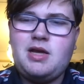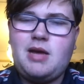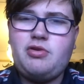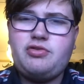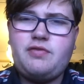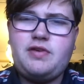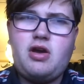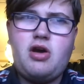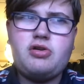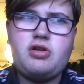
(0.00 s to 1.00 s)
I'm not sure if he
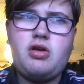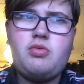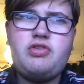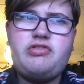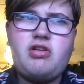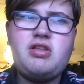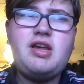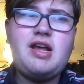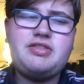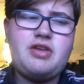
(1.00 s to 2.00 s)
got on along with
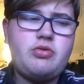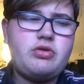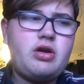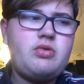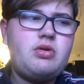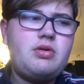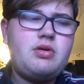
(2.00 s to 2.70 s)
Jolly. I don't know,